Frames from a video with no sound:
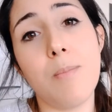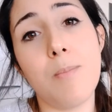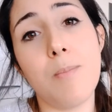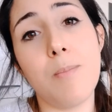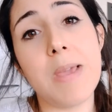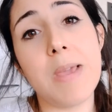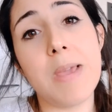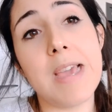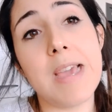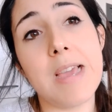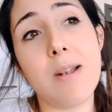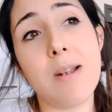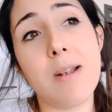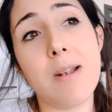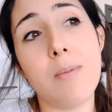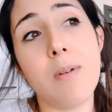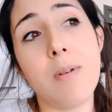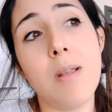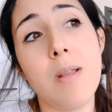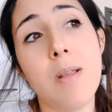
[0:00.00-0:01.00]

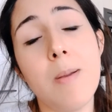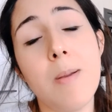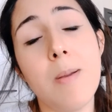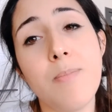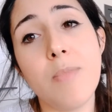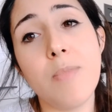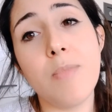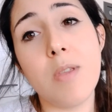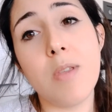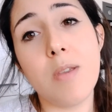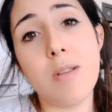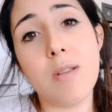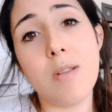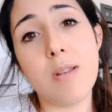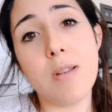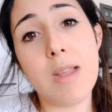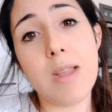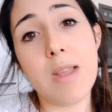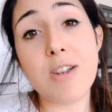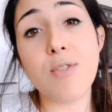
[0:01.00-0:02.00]
being
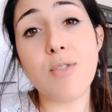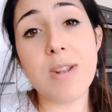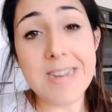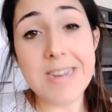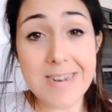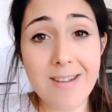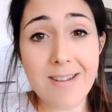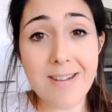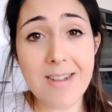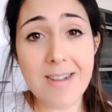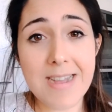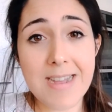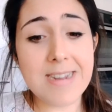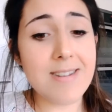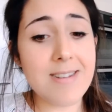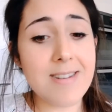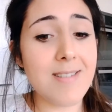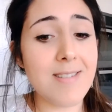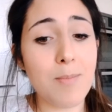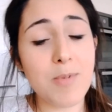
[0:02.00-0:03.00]
naturally
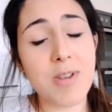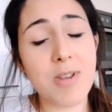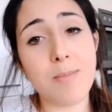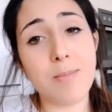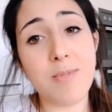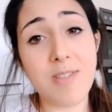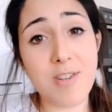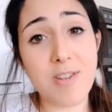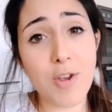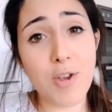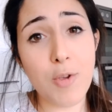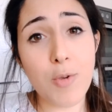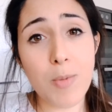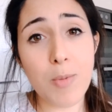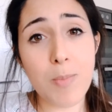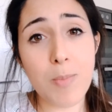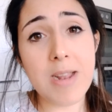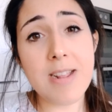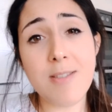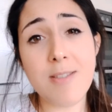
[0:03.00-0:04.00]
dyed, sometimes the tone can
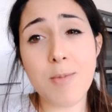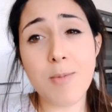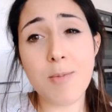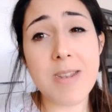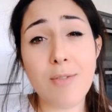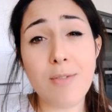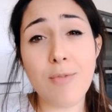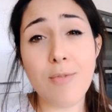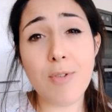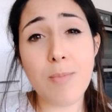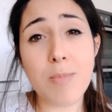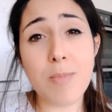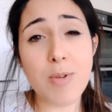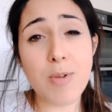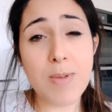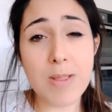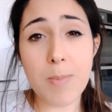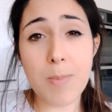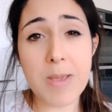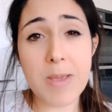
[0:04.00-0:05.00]
be a little bit different
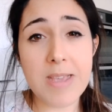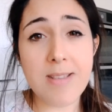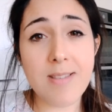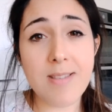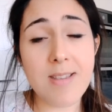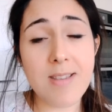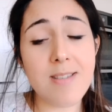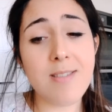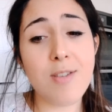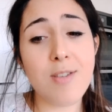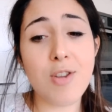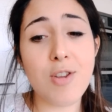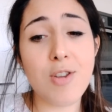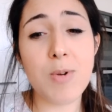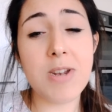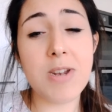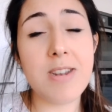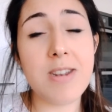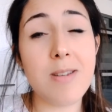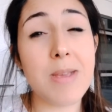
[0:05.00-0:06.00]
between the pieces, so she
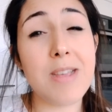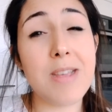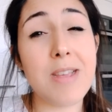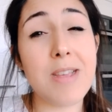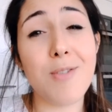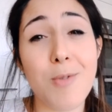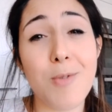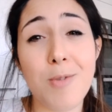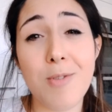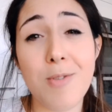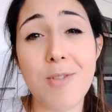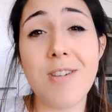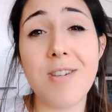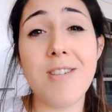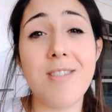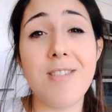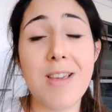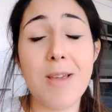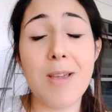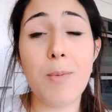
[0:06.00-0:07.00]
wanted to make sure
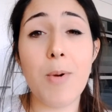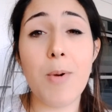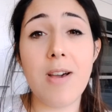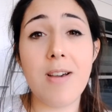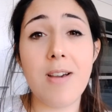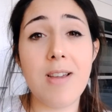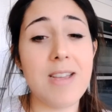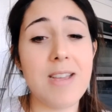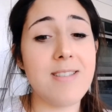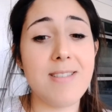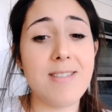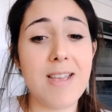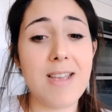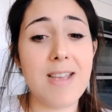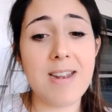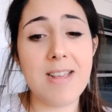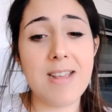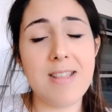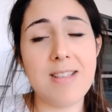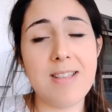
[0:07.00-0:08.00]
that they were
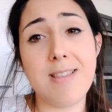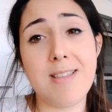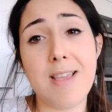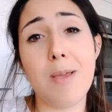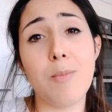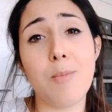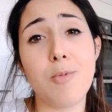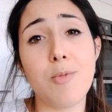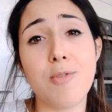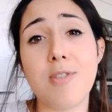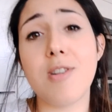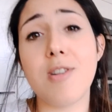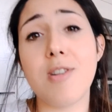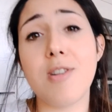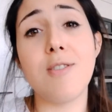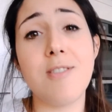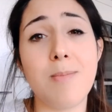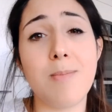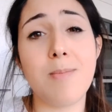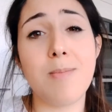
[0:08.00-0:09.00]
exactly the same, or as
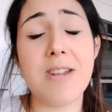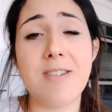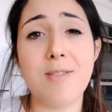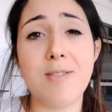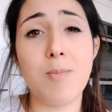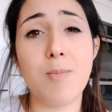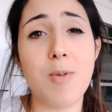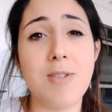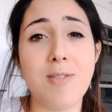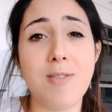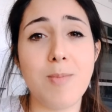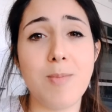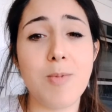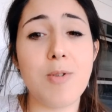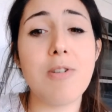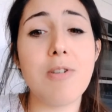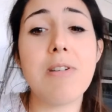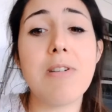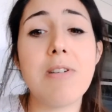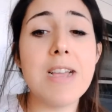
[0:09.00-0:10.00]
close a match as
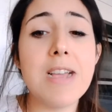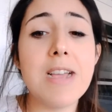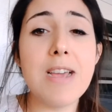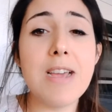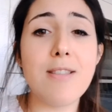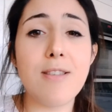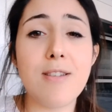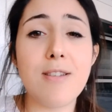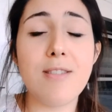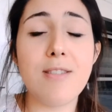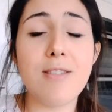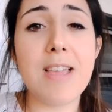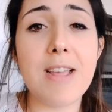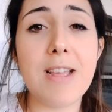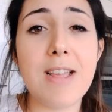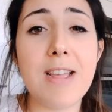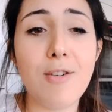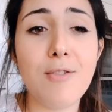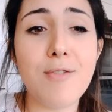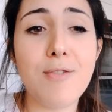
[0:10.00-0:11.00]
possible, and that
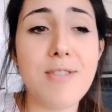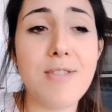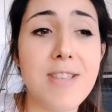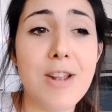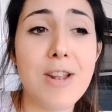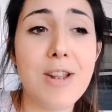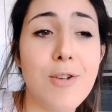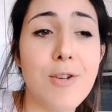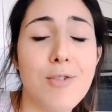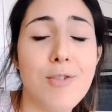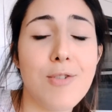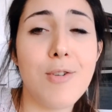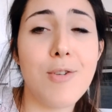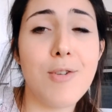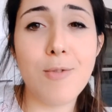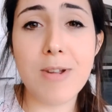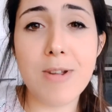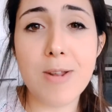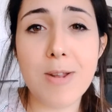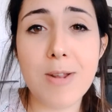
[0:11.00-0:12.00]
they obviously looked
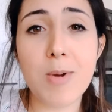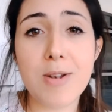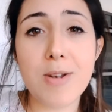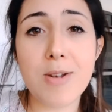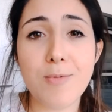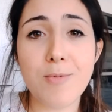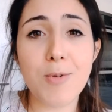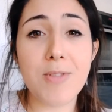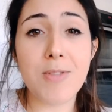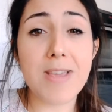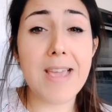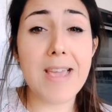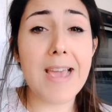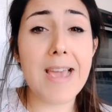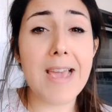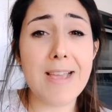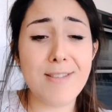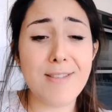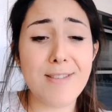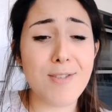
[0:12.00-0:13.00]
really wonderful on the
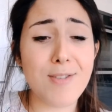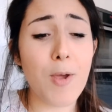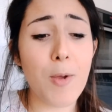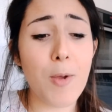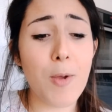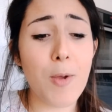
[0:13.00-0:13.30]
cake. So